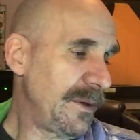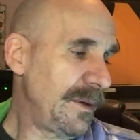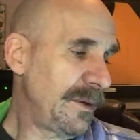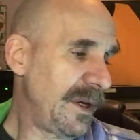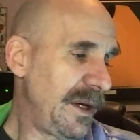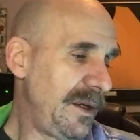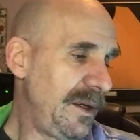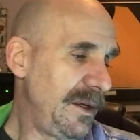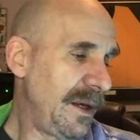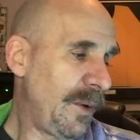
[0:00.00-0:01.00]
Okay.
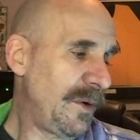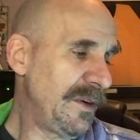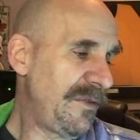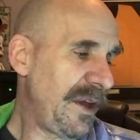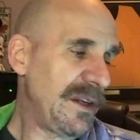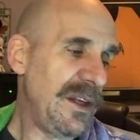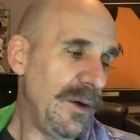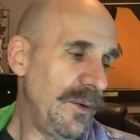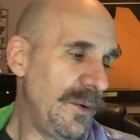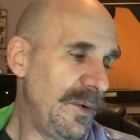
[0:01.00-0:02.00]
I wonder if that, you
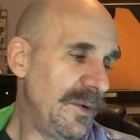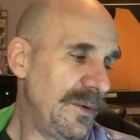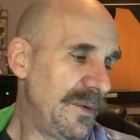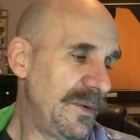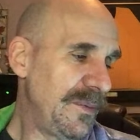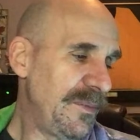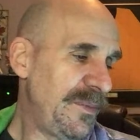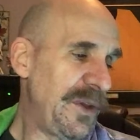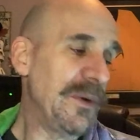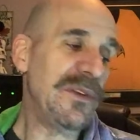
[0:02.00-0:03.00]
know,
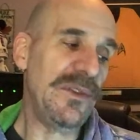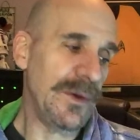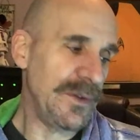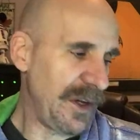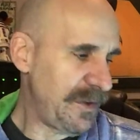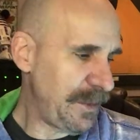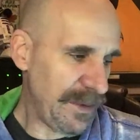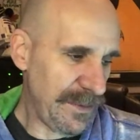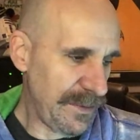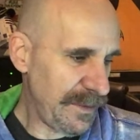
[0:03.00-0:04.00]
there is no judgment.
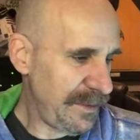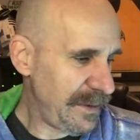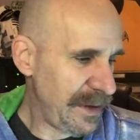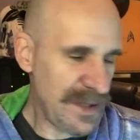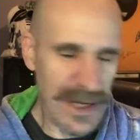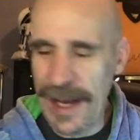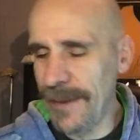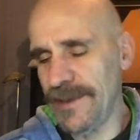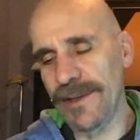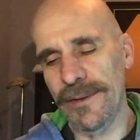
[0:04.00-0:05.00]
There's
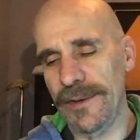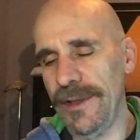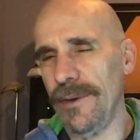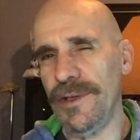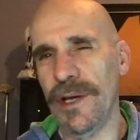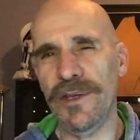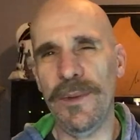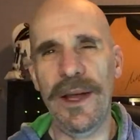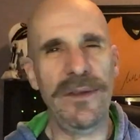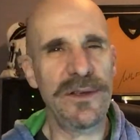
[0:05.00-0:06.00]
absolutely no
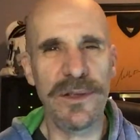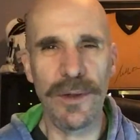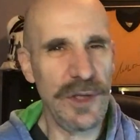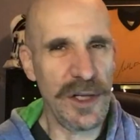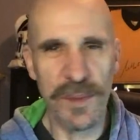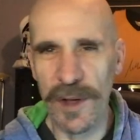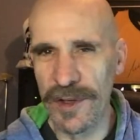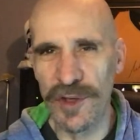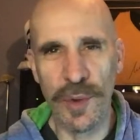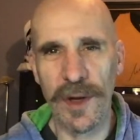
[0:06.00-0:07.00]
judgment. And there's no judgment on
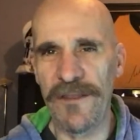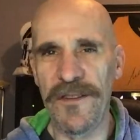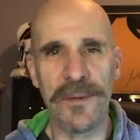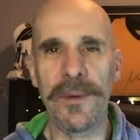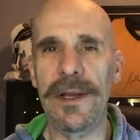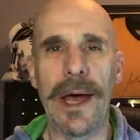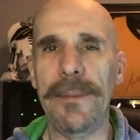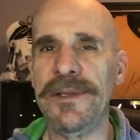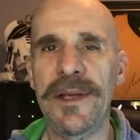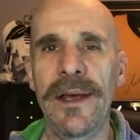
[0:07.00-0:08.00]
your twenty-fifth
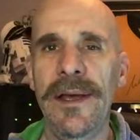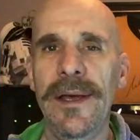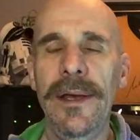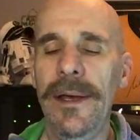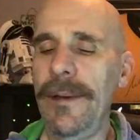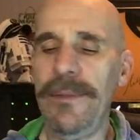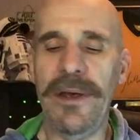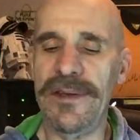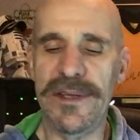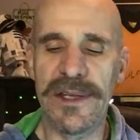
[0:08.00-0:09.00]
relapse
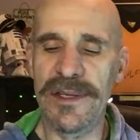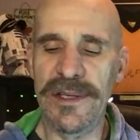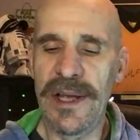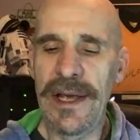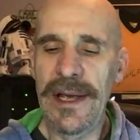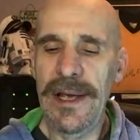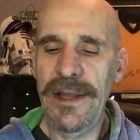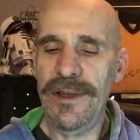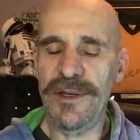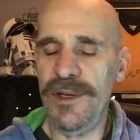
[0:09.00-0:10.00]
because there's
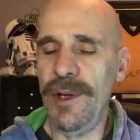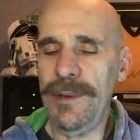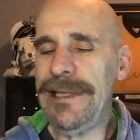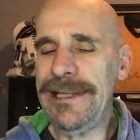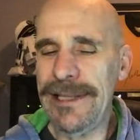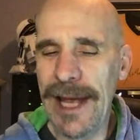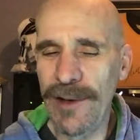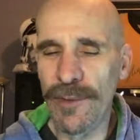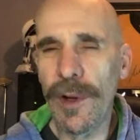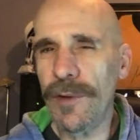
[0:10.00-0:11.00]
there's no
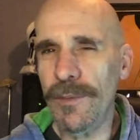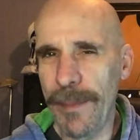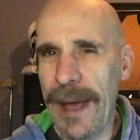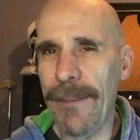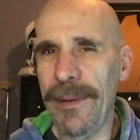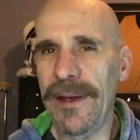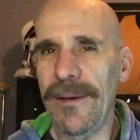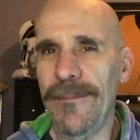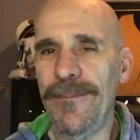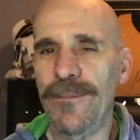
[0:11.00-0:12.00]
set roadmap,
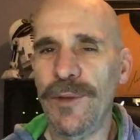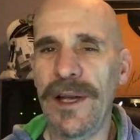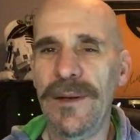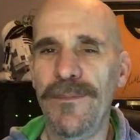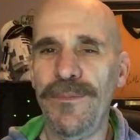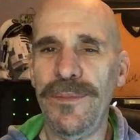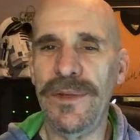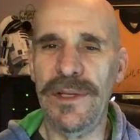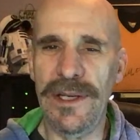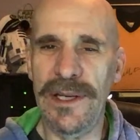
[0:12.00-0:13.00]
right?
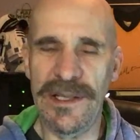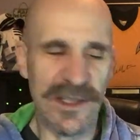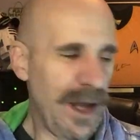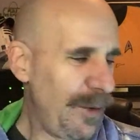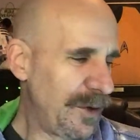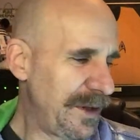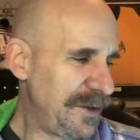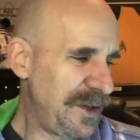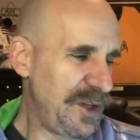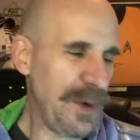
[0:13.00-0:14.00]
It's not one of
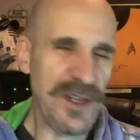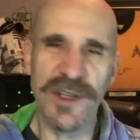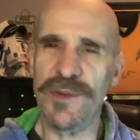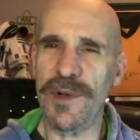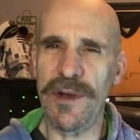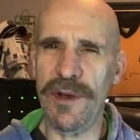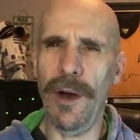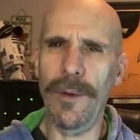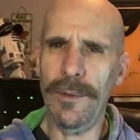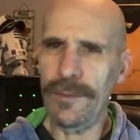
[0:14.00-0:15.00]
those situations where you can go,